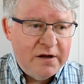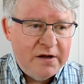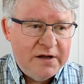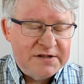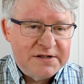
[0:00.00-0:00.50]

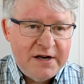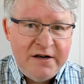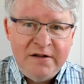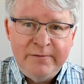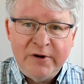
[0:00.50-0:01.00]
It stayed
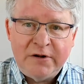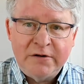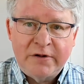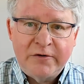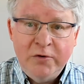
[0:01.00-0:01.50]
in the
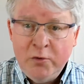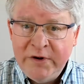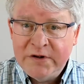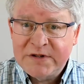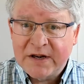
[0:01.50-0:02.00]
build through
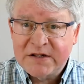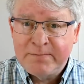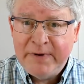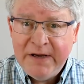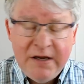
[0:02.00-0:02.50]
Windows
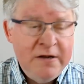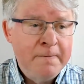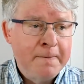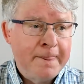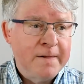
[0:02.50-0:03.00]
XP,
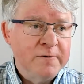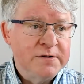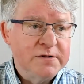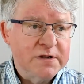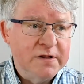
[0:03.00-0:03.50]

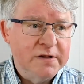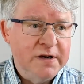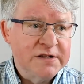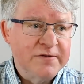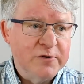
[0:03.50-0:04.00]
which was the
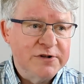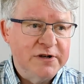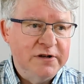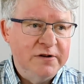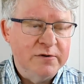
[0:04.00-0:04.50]
next
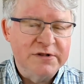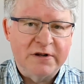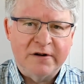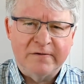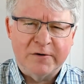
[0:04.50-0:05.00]
version. There was
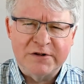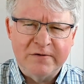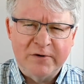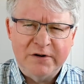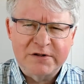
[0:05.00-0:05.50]
a version
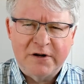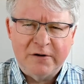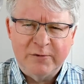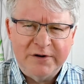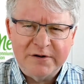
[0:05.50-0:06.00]
of Windows
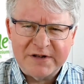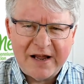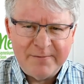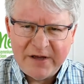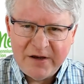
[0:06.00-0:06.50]
called Windows
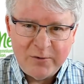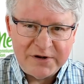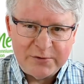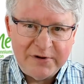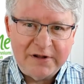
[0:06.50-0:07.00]
ME,
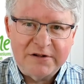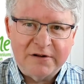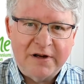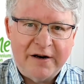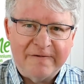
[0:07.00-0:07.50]
which we like
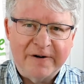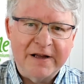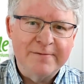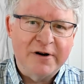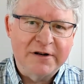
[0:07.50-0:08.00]
to kind of
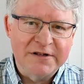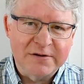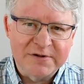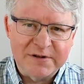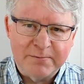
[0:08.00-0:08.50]
forget about because
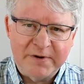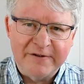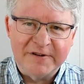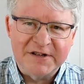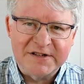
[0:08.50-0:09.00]
it was a bit
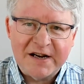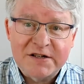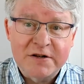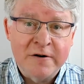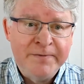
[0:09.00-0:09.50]
of a
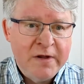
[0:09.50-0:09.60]
disaster.